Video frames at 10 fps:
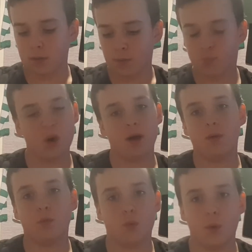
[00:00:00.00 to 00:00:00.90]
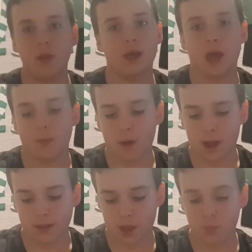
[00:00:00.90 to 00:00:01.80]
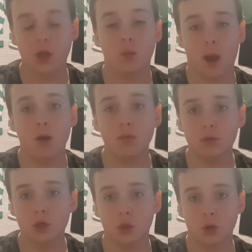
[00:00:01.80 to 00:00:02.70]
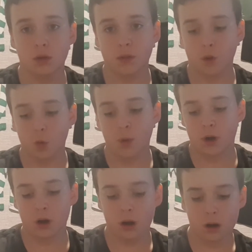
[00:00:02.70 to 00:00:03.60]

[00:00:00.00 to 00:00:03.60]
But we won the game and he played well, scored the opener.